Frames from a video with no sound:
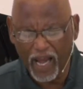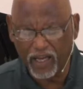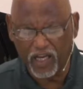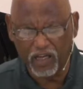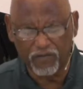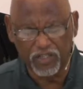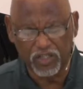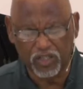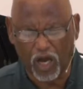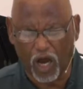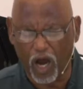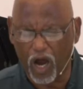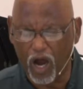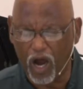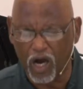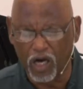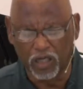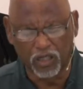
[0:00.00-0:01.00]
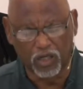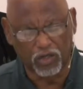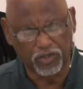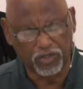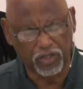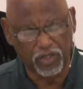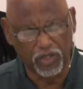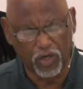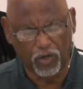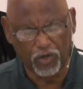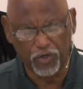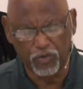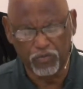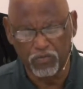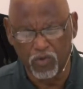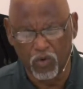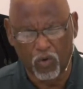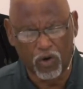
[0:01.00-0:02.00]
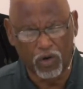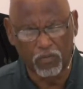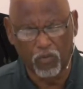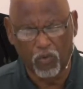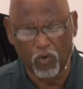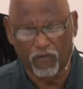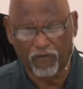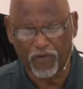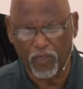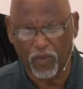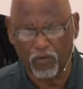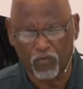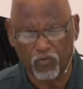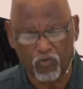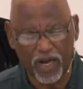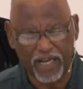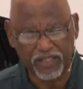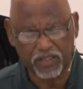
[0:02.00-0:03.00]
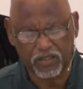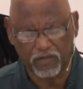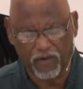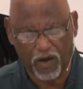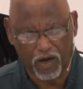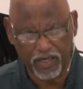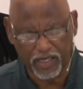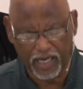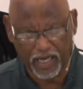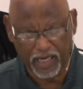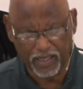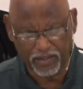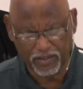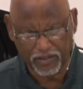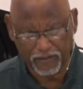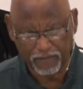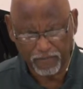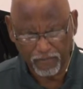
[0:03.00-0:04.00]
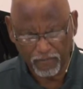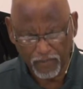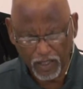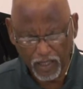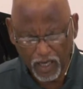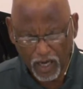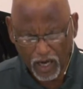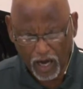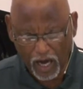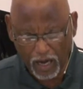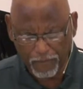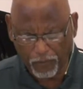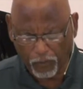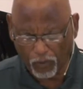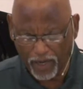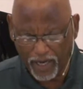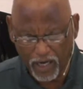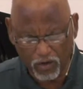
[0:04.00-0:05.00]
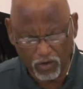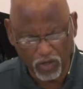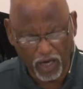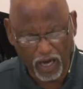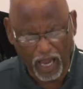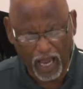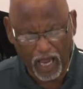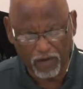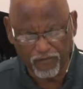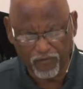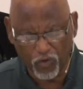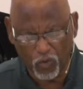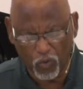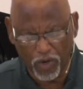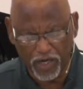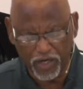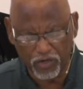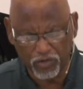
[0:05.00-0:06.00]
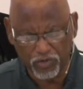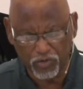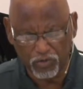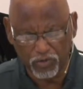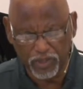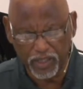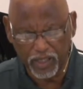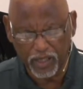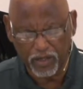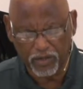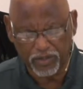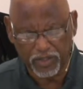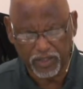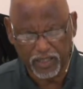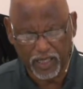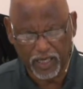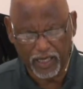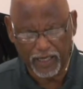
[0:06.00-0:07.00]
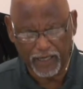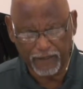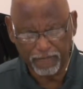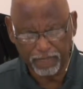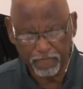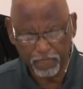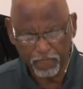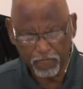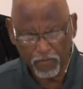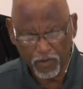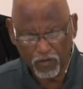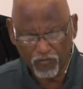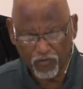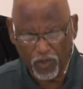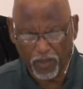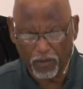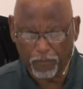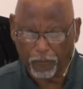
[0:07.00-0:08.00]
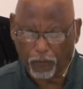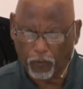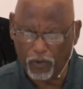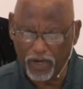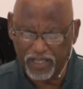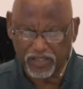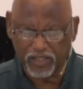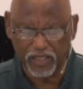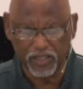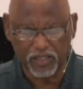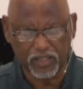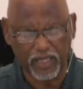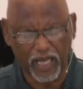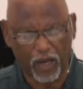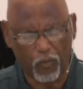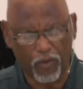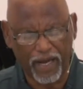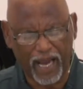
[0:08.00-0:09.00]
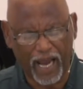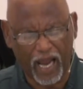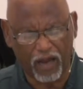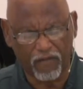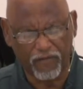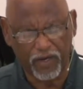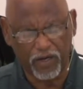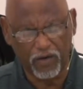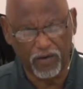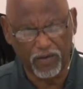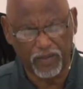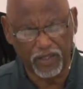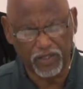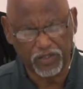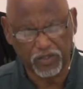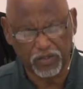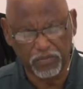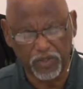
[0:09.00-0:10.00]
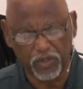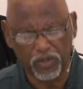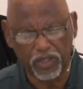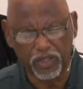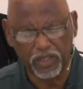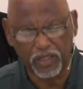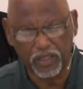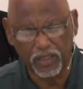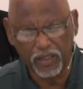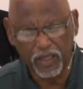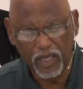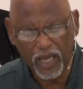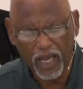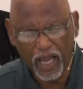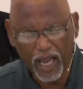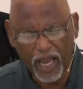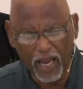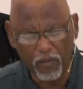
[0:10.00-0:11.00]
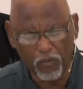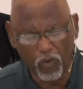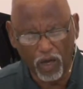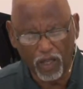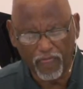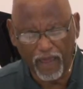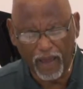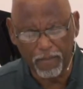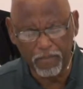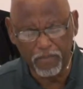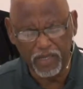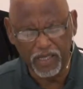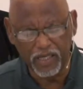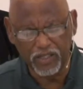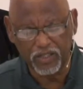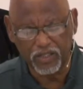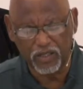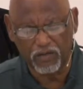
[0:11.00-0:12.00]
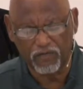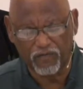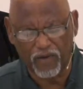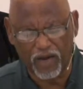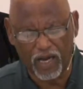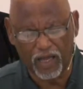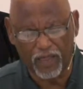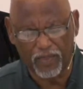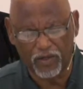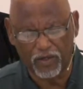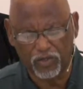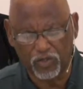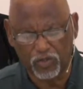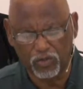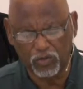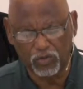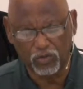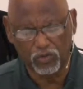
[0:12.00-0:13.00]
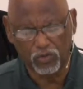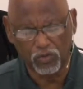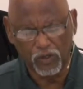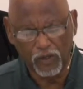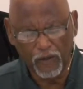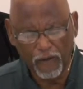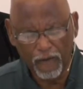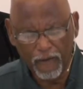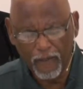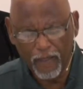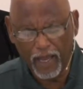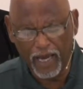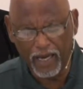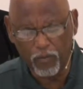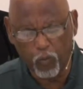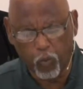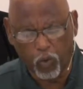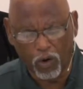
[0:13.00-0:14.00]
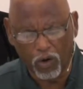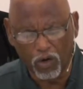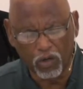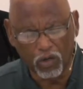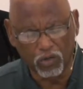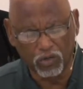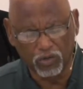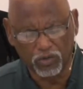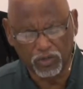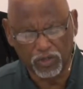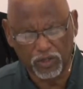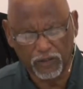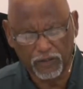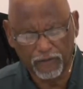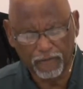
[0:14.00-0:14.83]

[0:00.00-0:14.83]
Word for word: and give us a hunger to know you more and more for the rest of our days. I pray, oh God, for what you're doing here today, for the presence that we have here in this community and what that means, dear Father, to a world